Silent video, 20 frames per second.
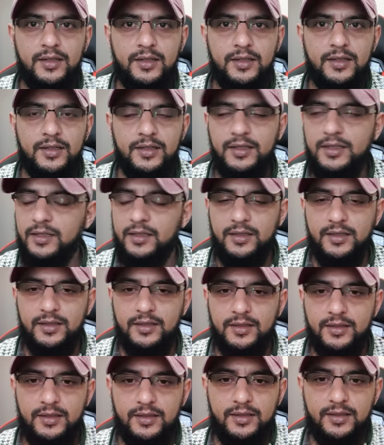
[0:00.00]

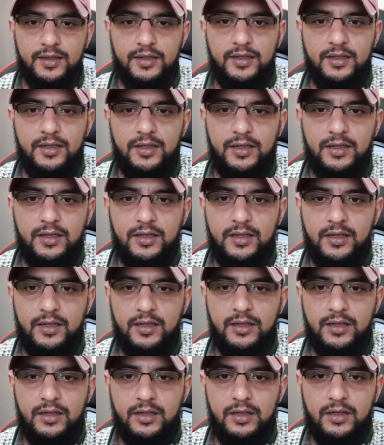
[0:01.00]

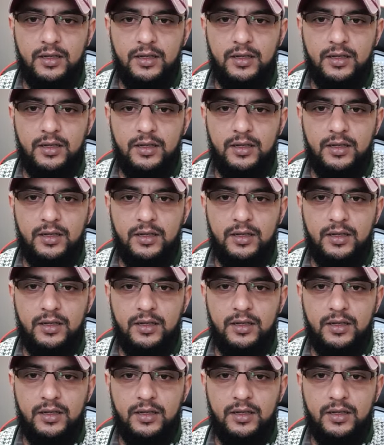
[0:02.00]
(silence)